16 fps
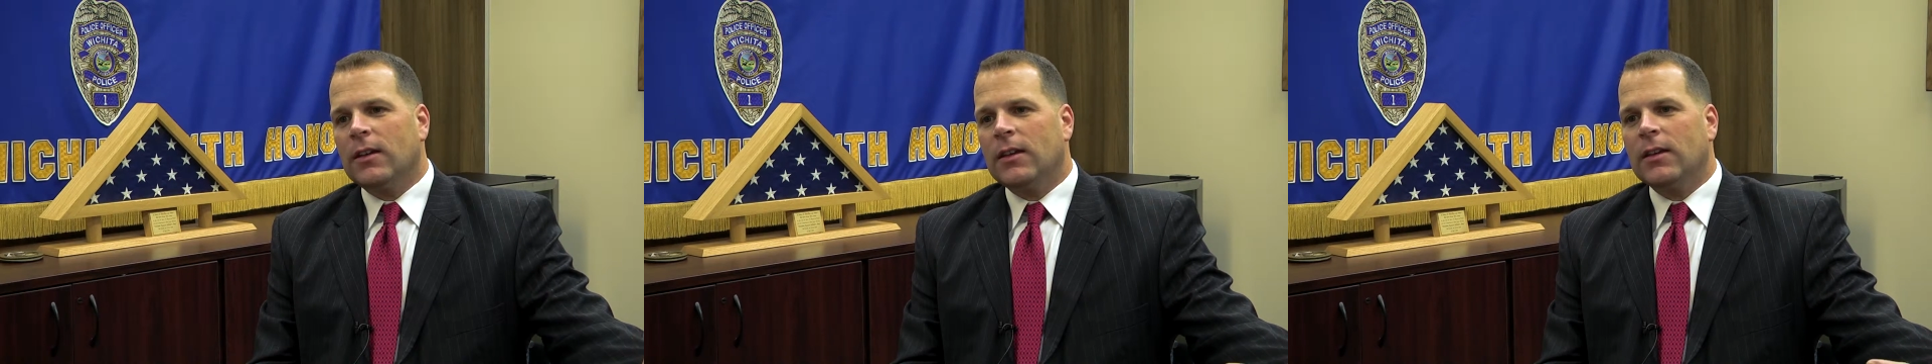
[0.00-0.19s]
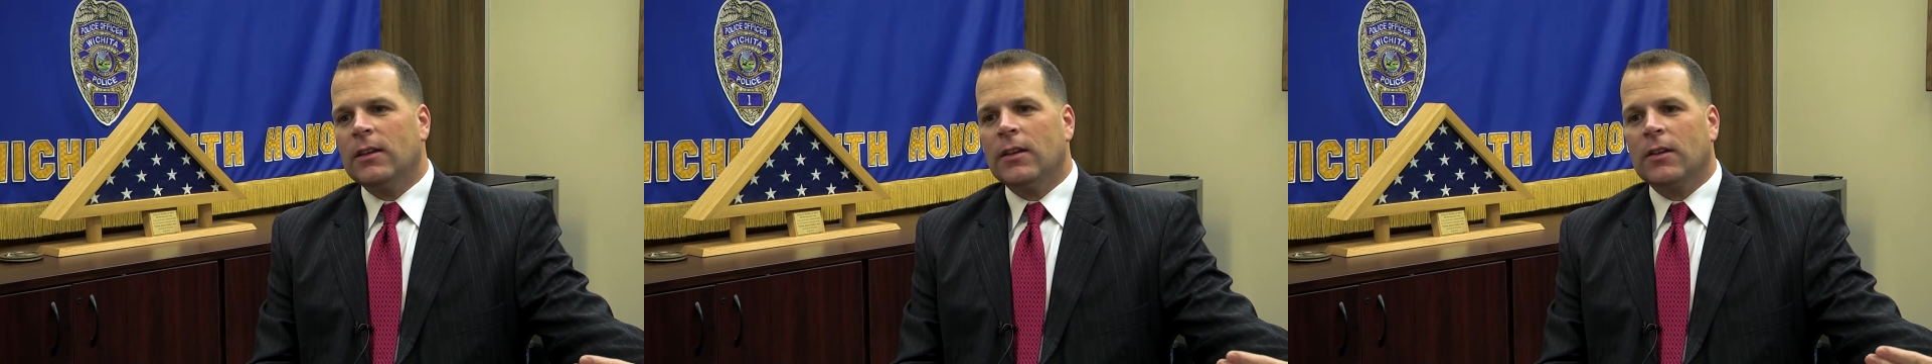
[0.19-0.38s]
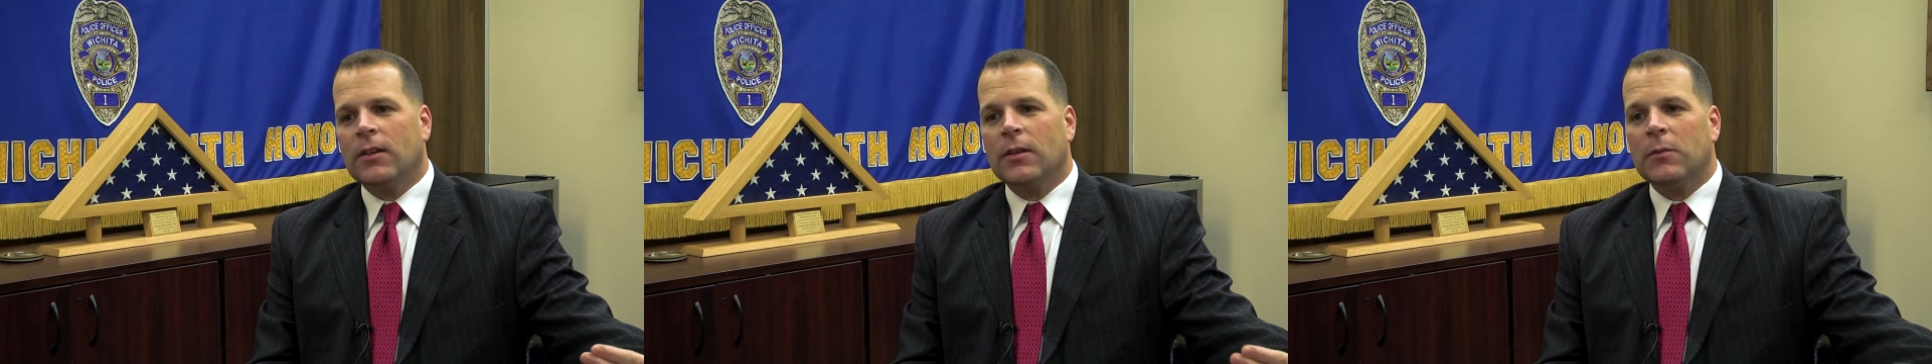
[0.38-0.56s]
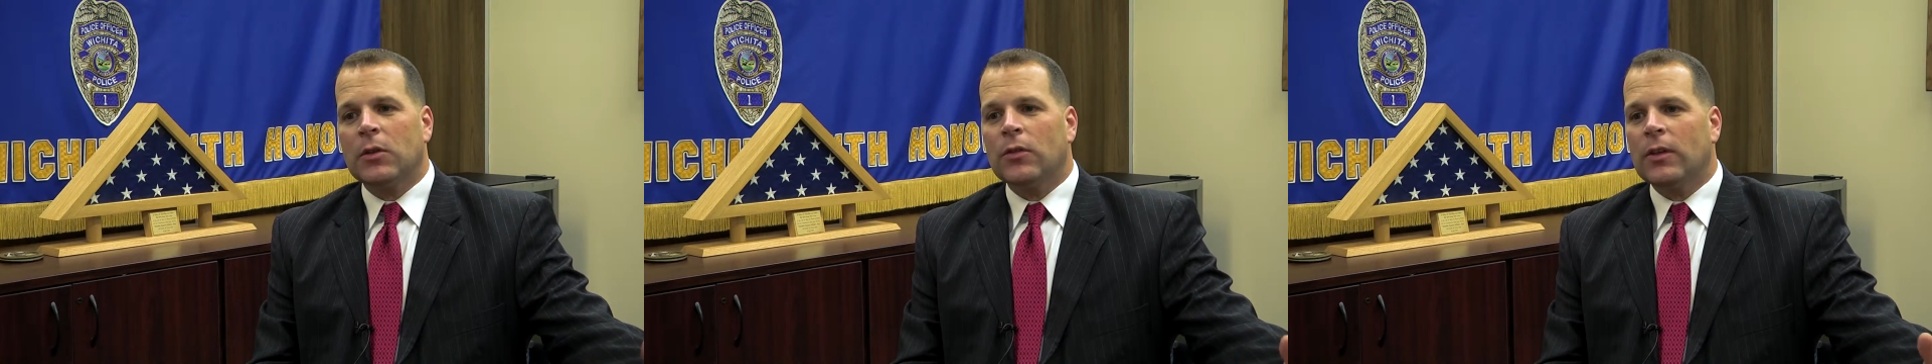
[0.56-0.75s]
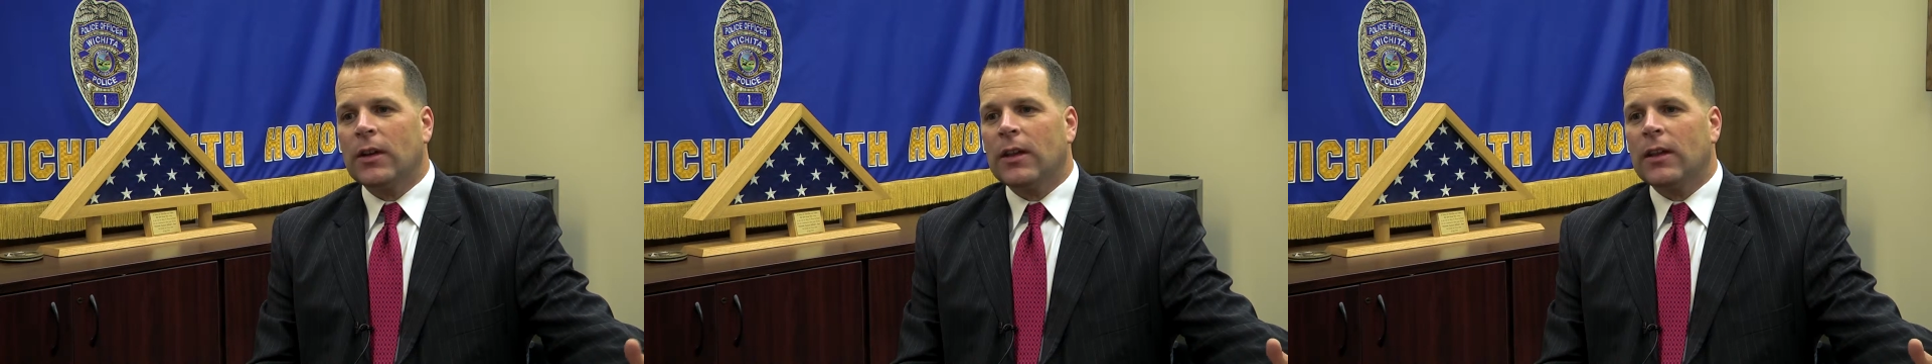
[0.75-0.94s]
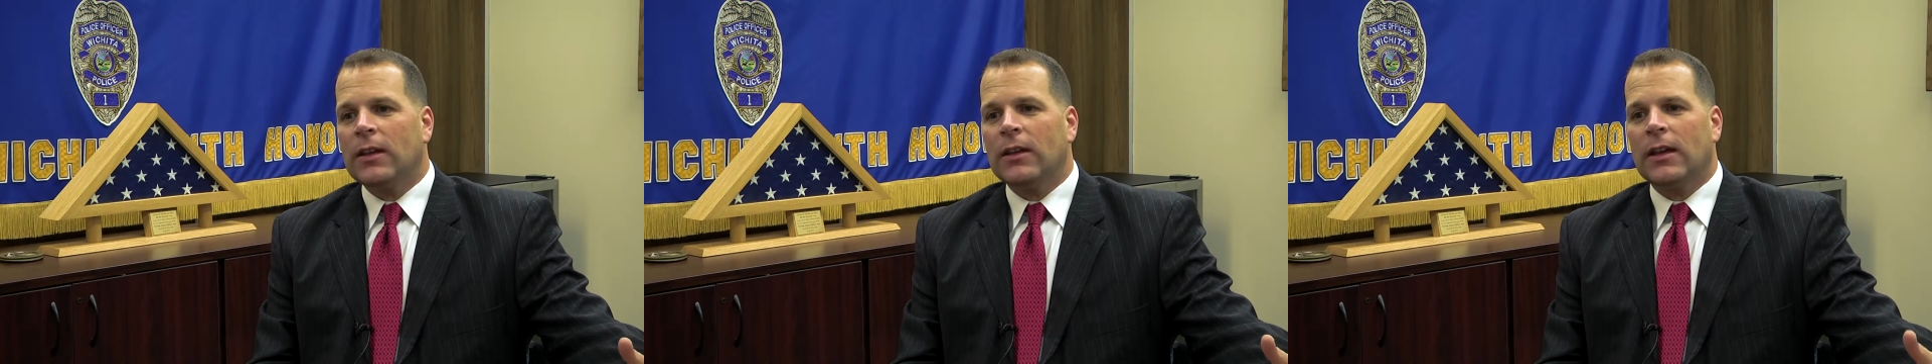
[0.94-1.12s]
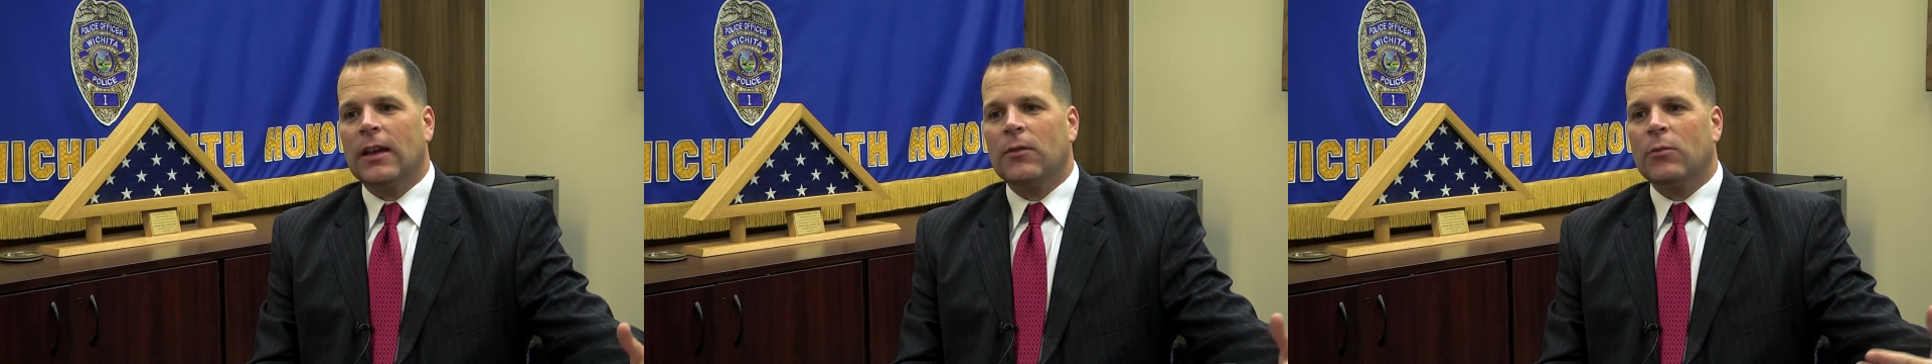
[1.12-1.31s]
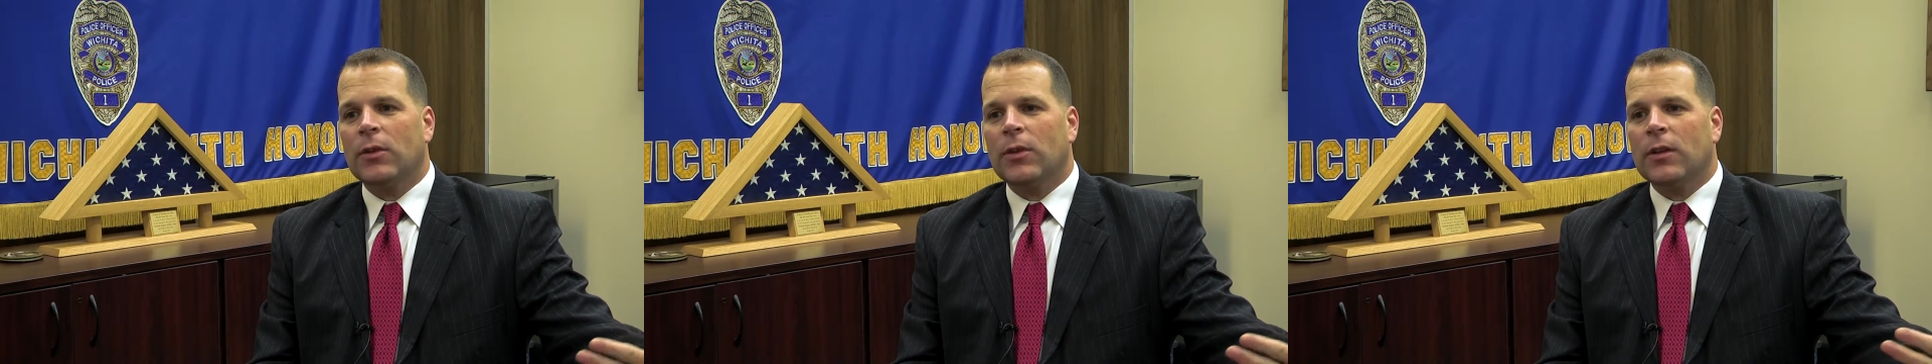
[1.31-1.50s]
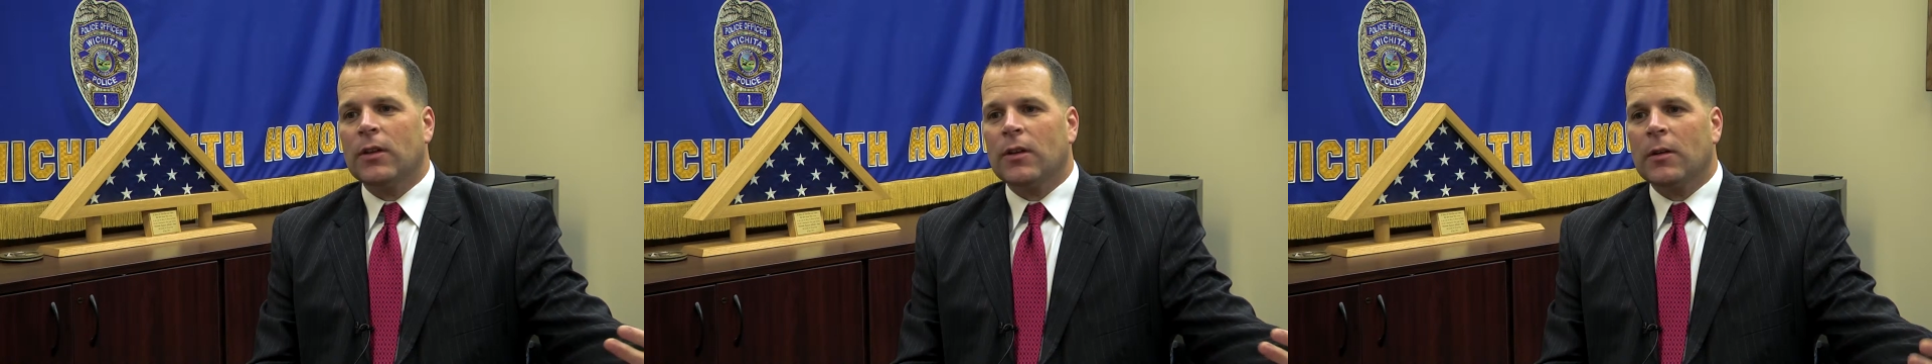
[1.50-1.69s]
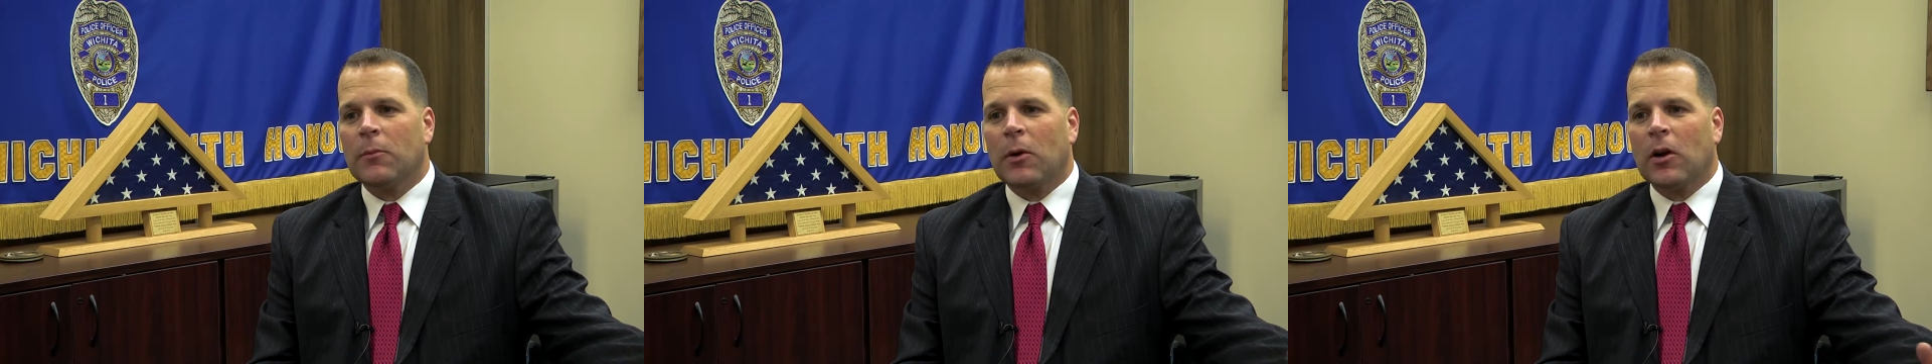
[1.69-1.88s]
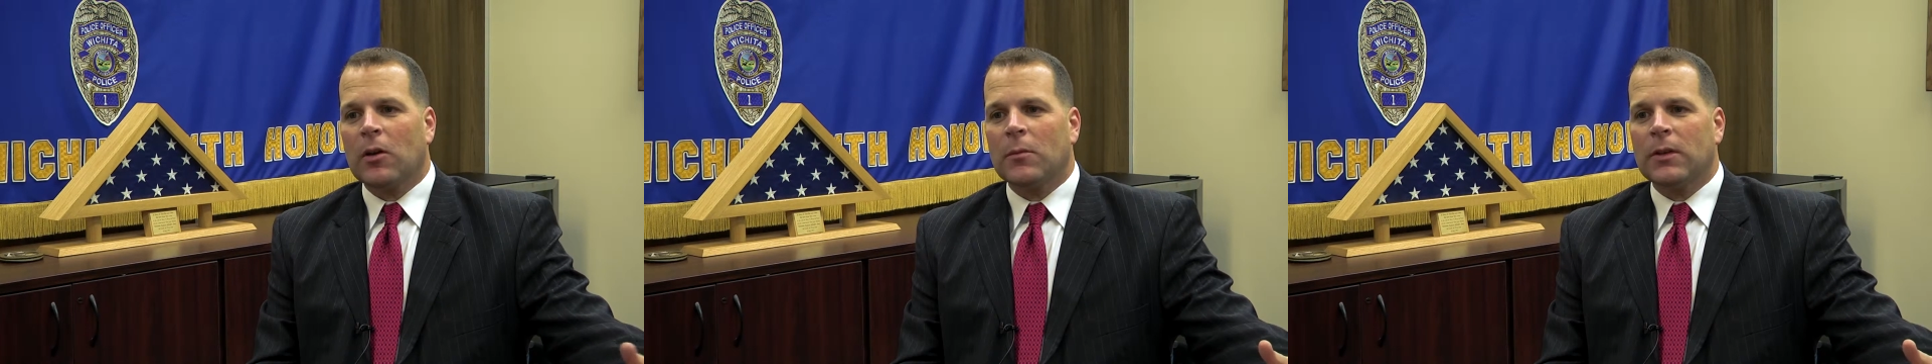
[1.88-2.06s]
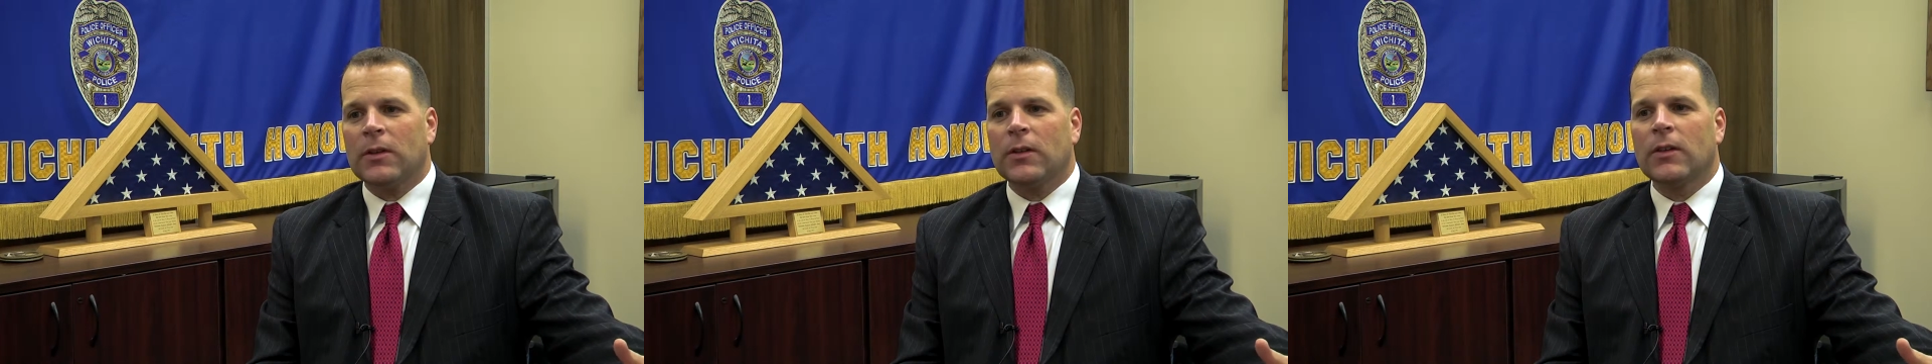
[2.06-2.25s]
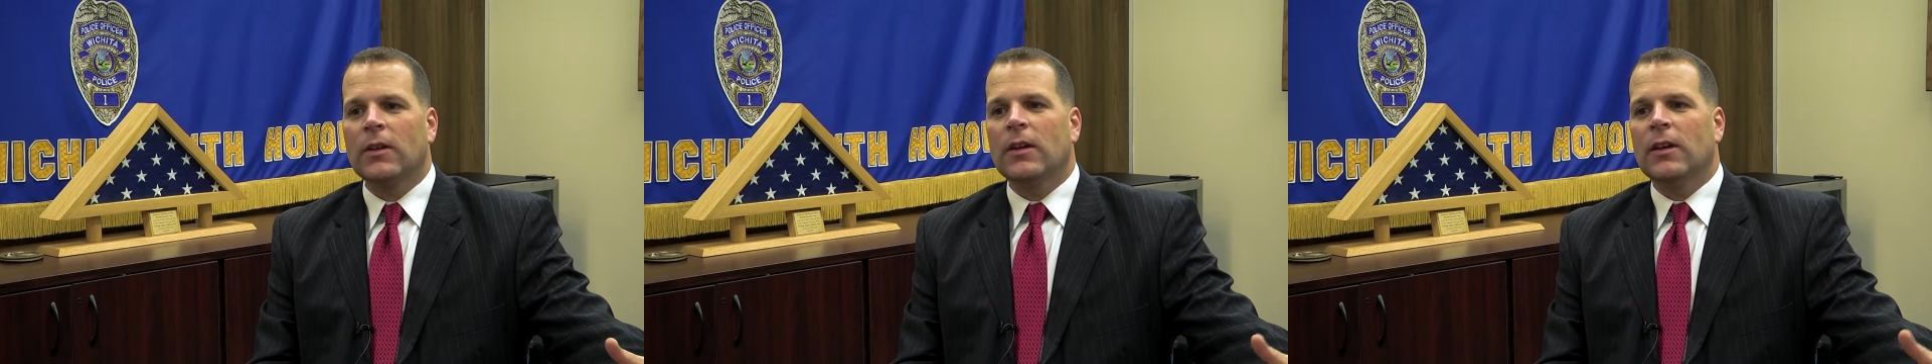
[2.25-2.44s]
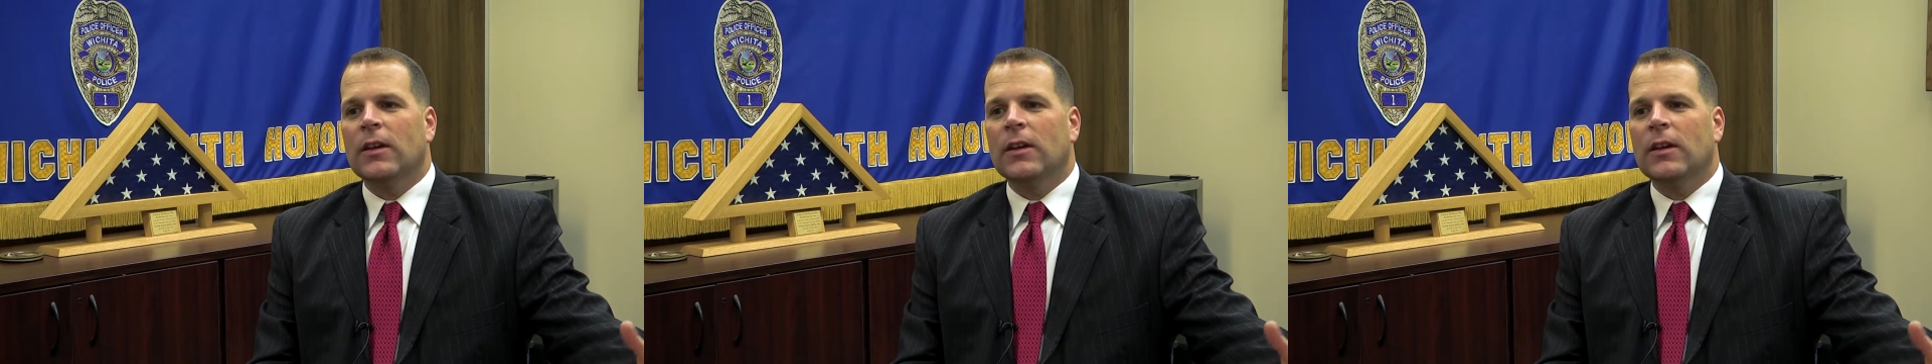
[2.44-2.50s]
in a community and within a department,